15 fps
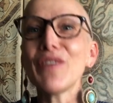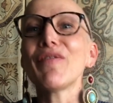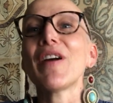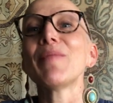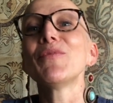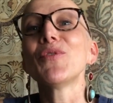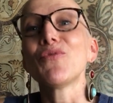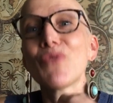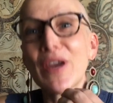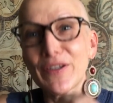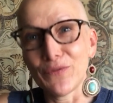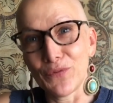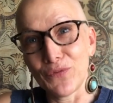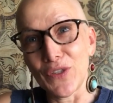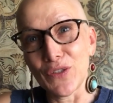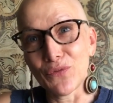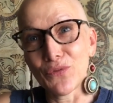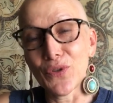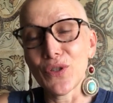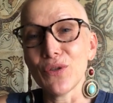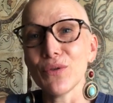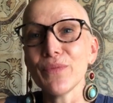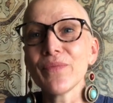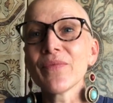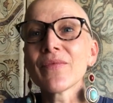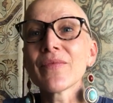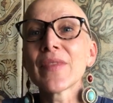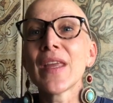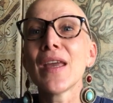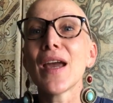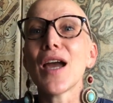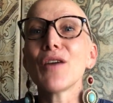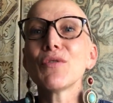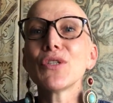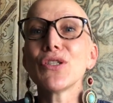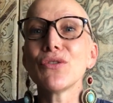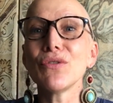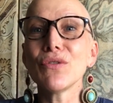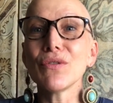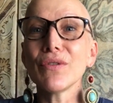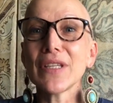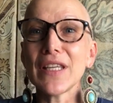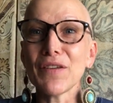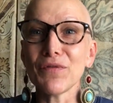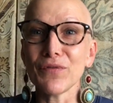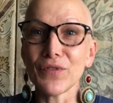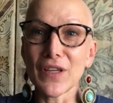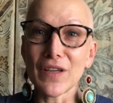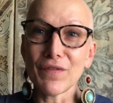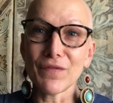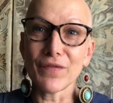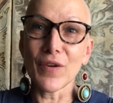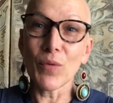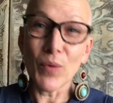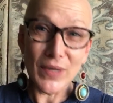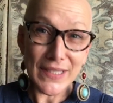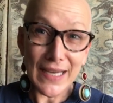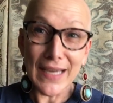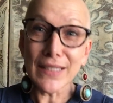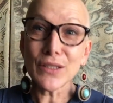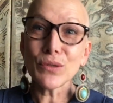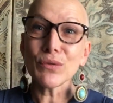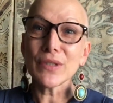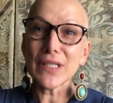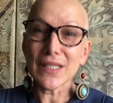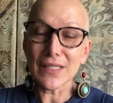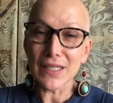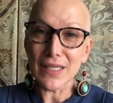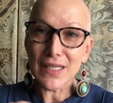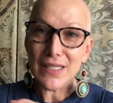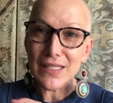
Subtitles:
if I'm the right fit for you. I want to know if what I do is